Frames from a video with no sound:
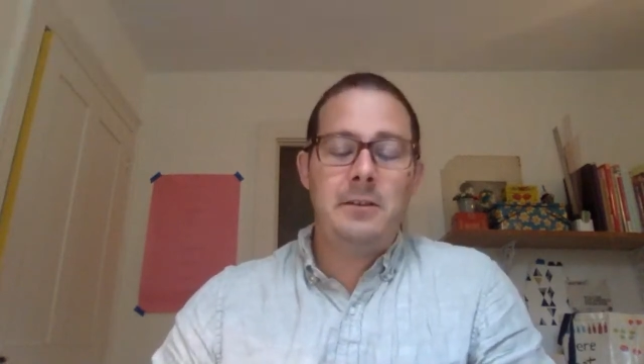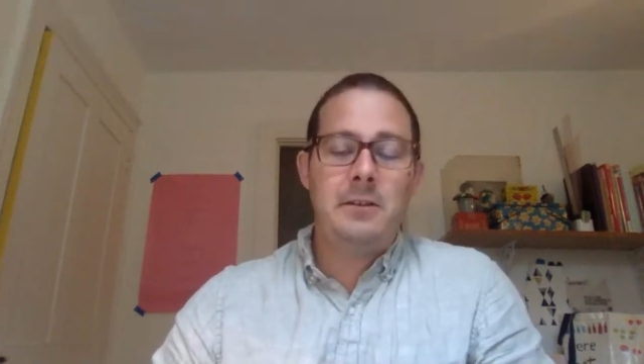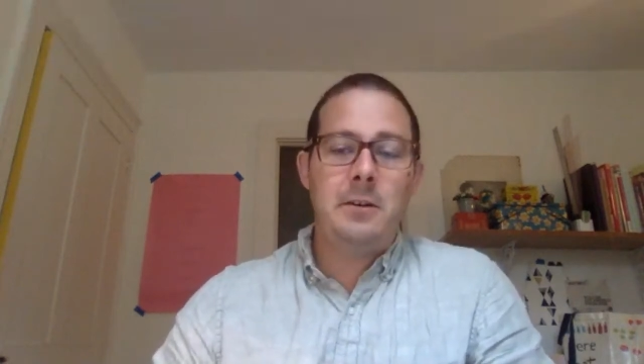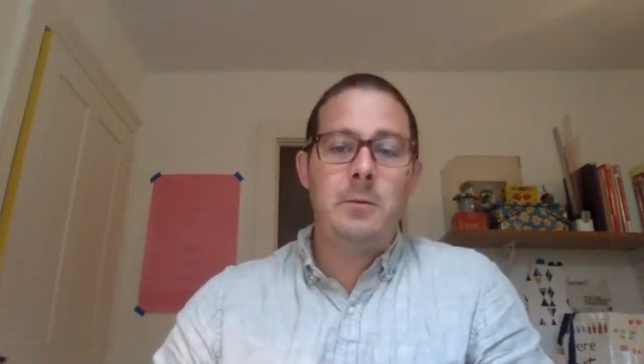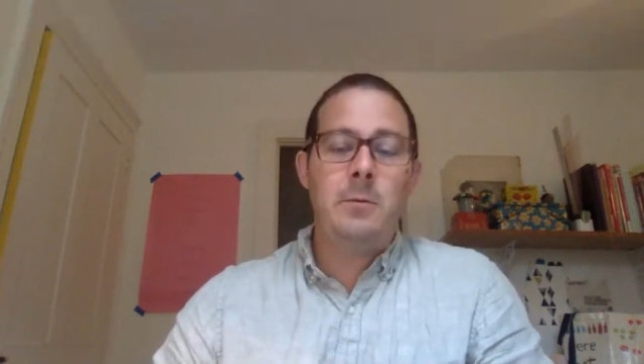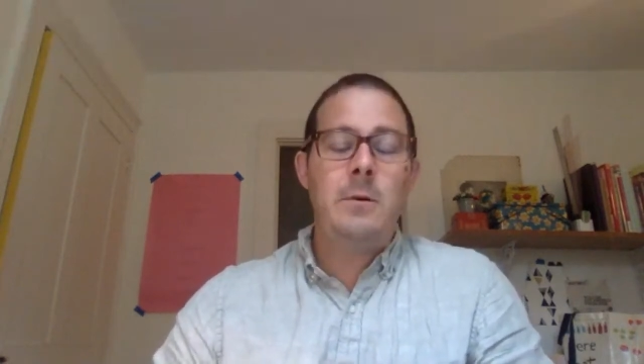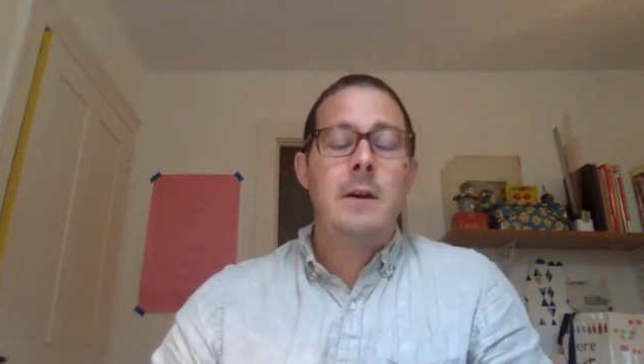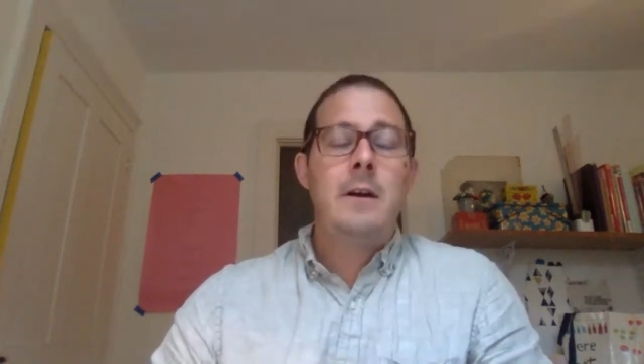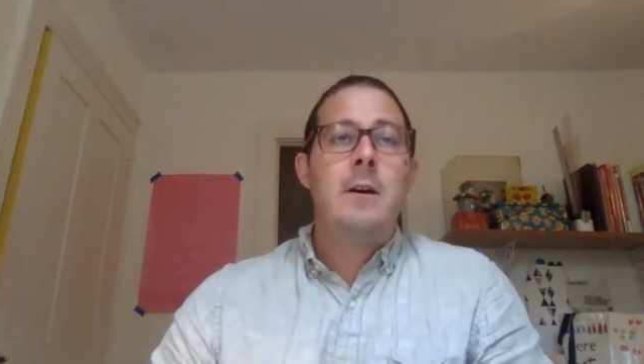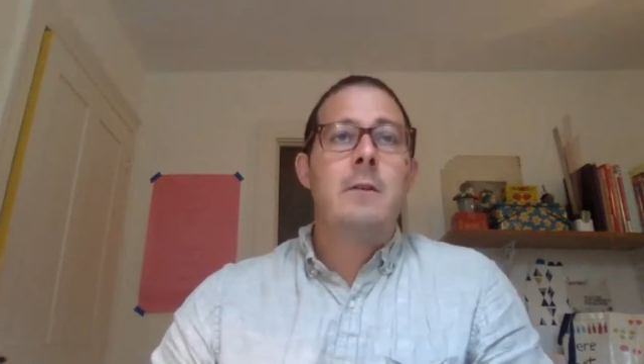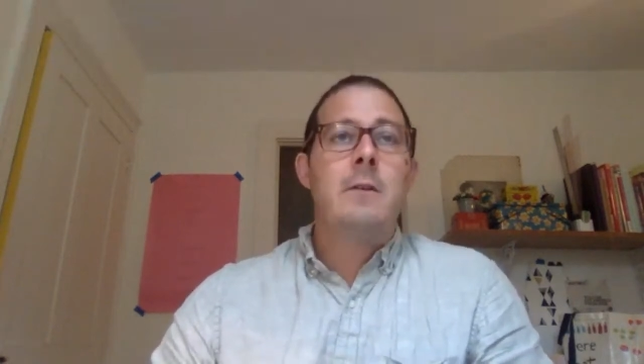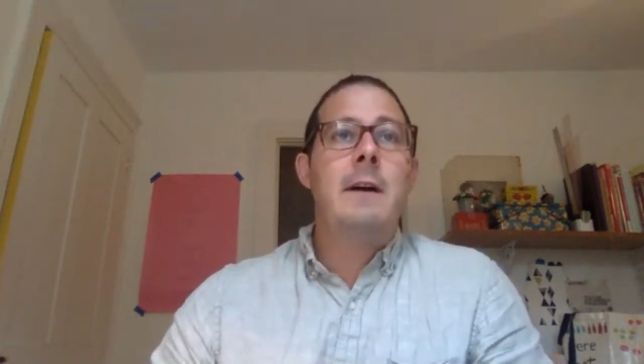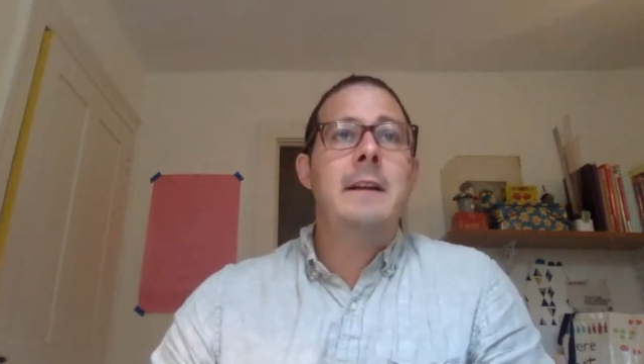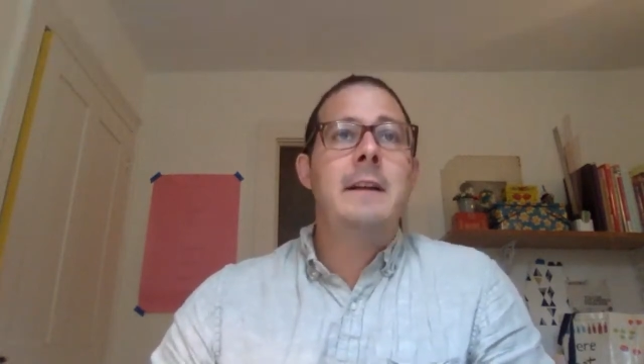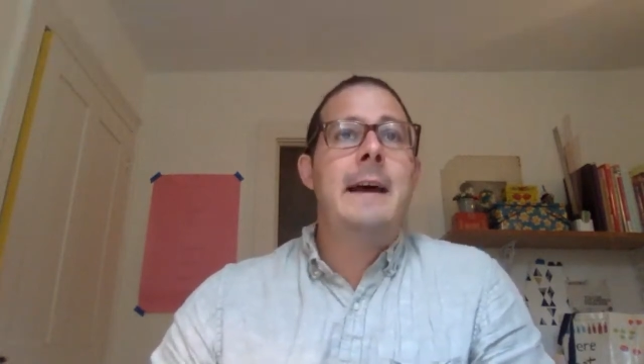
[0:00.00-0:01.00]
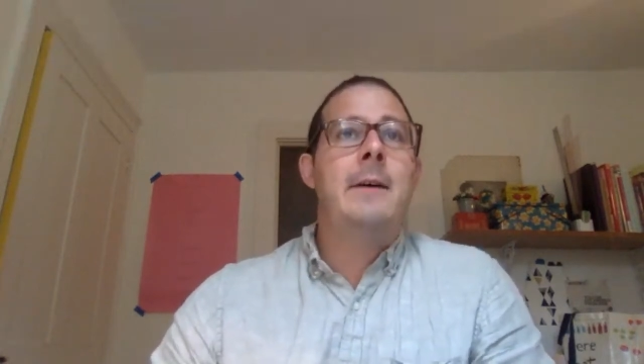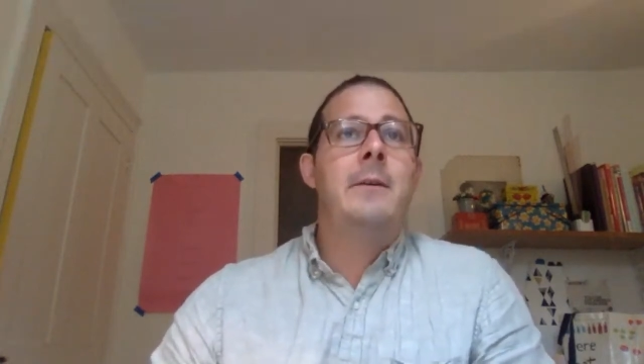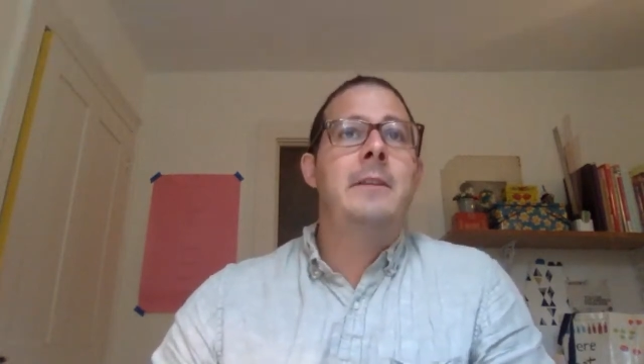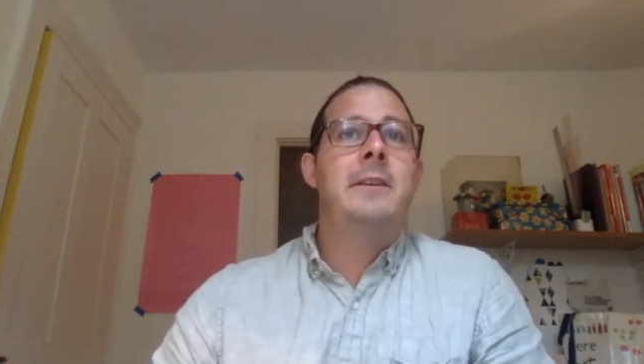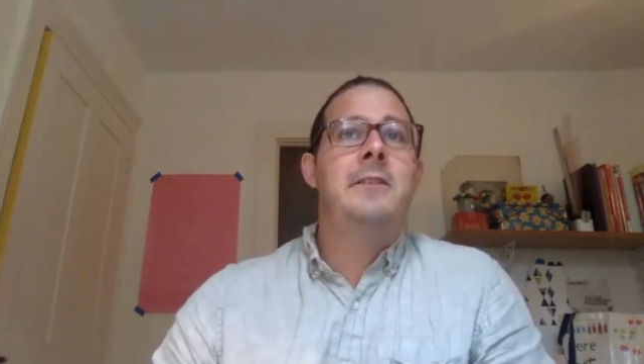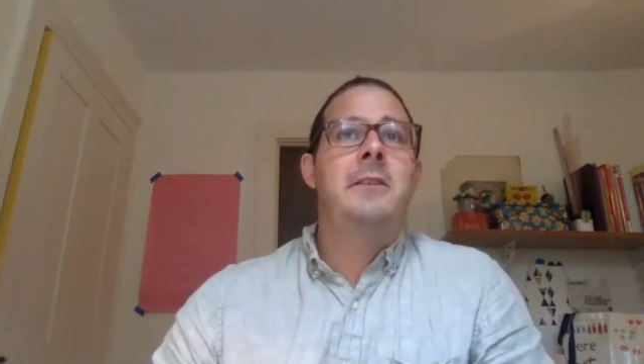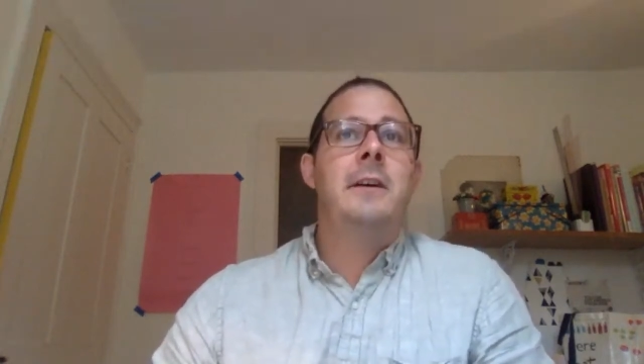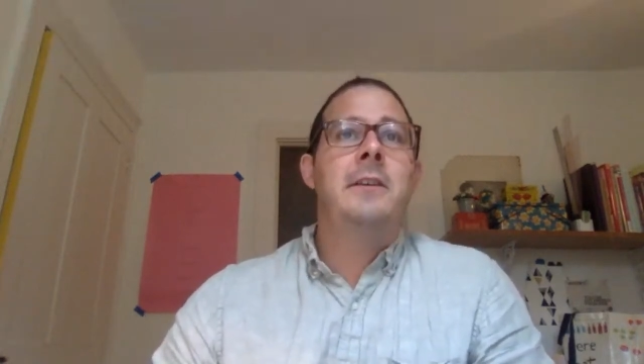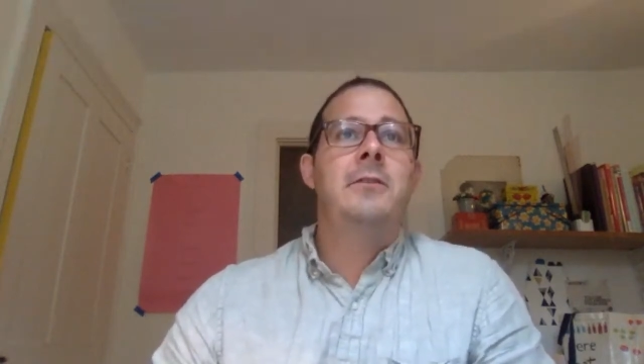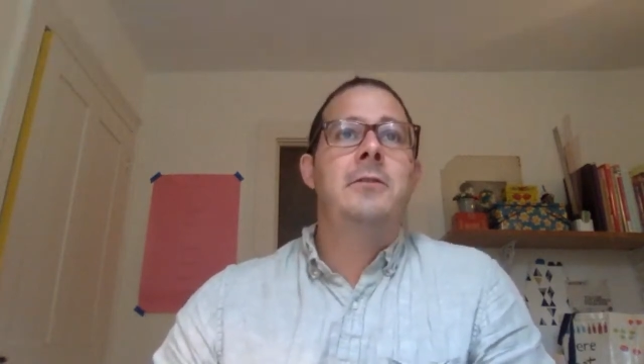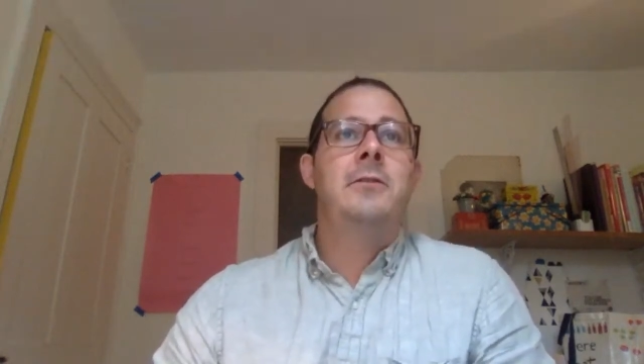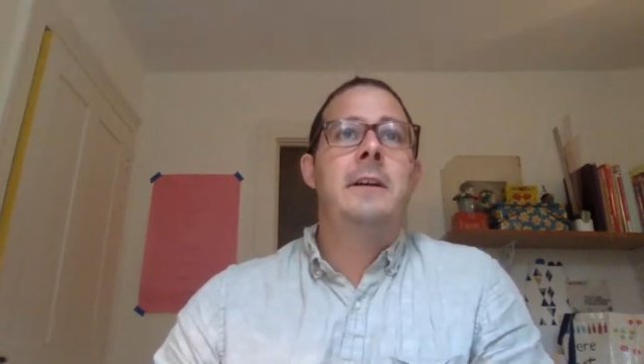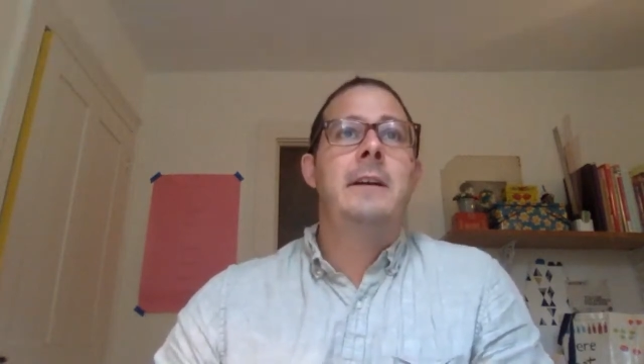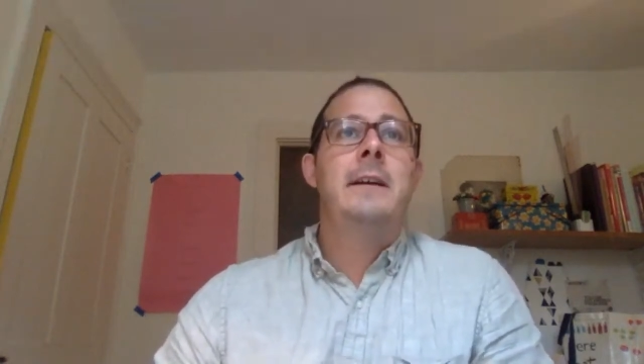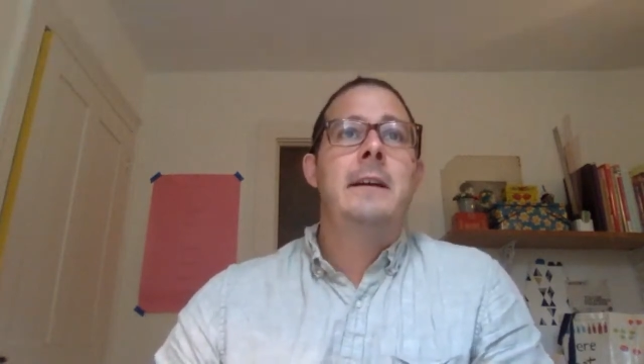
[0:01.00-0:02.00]
So right now in this
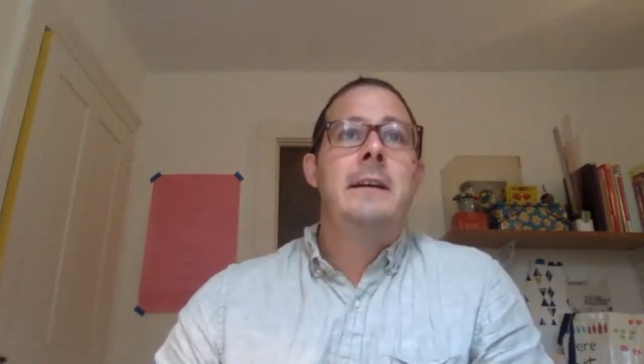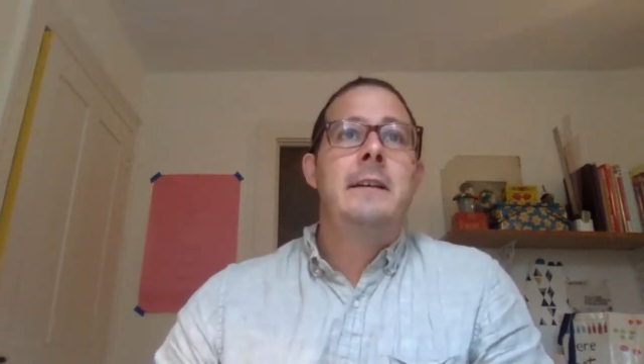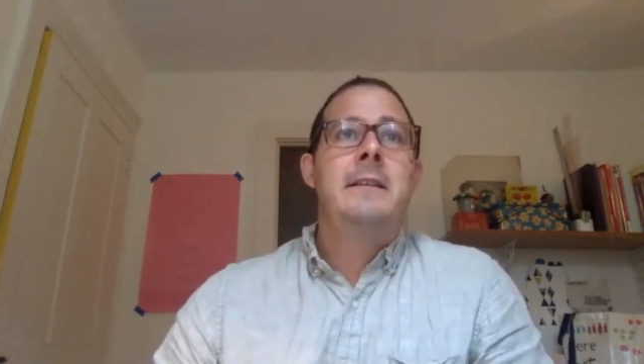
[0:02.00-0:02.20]
country,